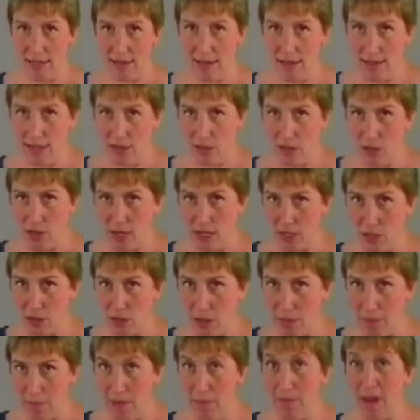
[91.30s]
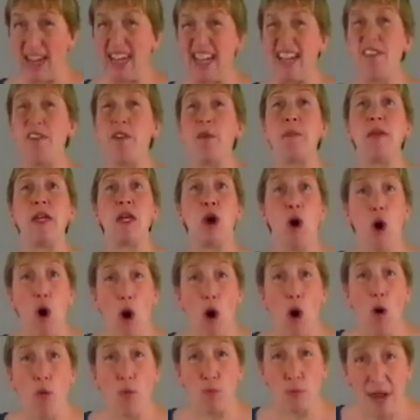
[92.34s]
they'll try to trick me by giving me
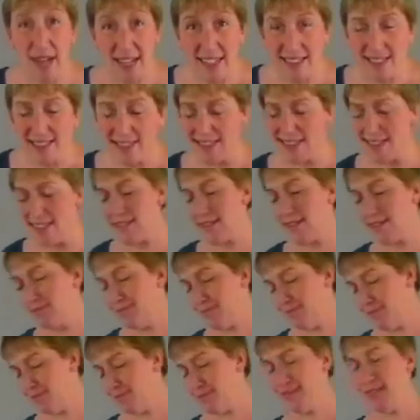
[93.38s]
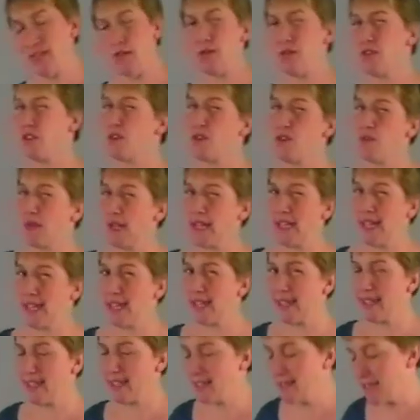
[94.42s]
all rests. Those tricky
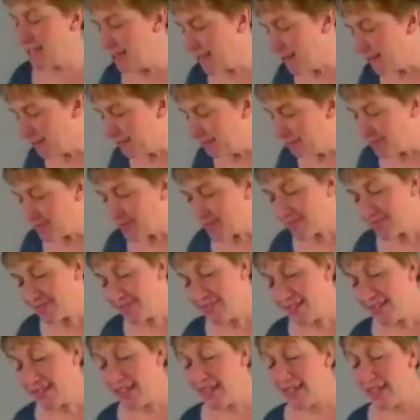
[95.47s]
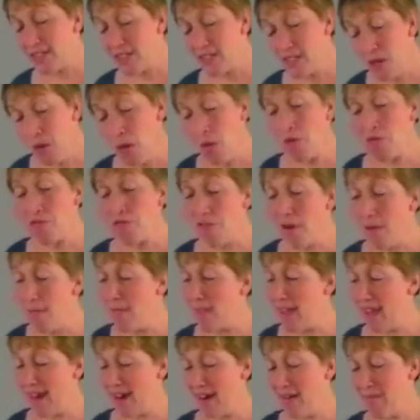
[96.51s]
kids. And so from
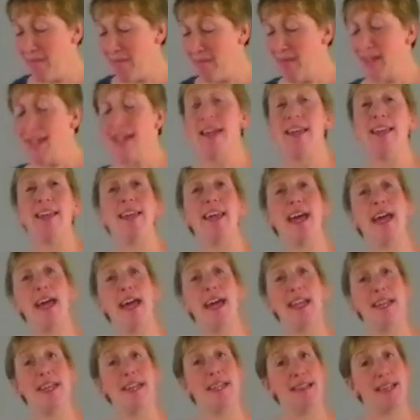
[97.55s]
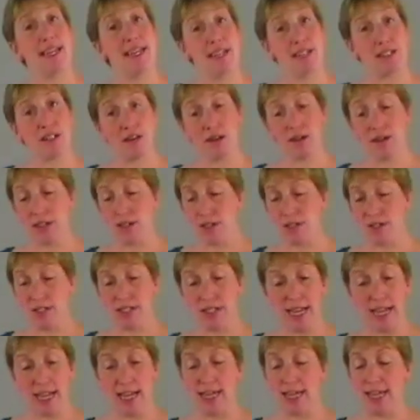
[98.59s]
there, then they start
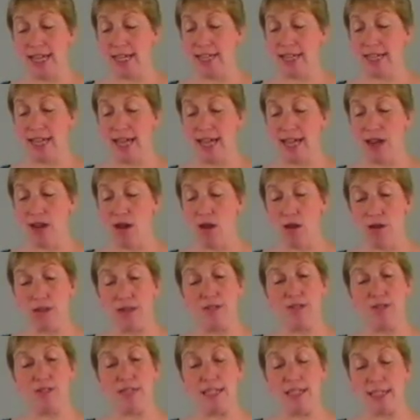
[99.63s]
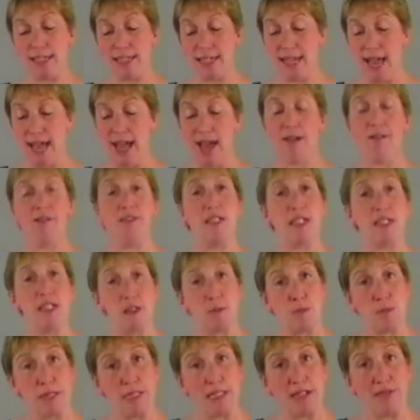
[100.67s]
understanding that all of these have these
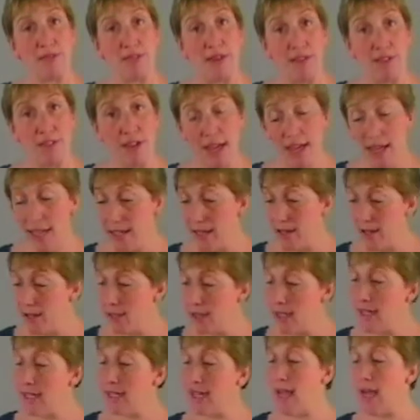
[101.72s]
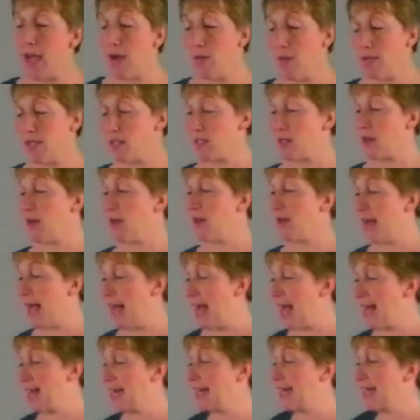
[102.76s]
specific values. Now we start
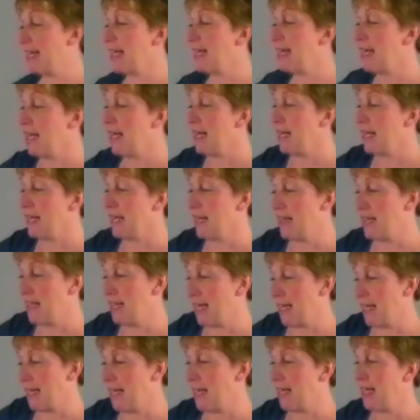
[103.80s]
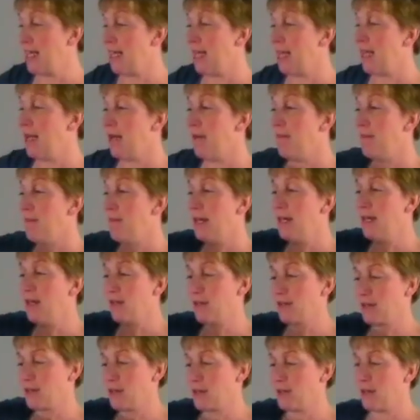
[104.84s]
adding the
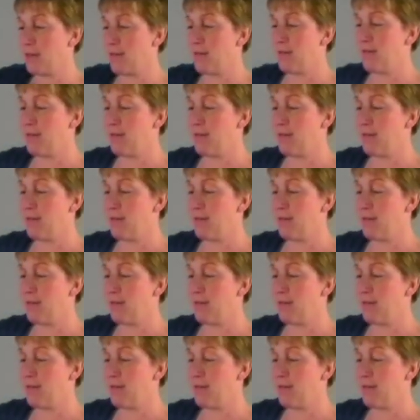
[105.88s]
meters.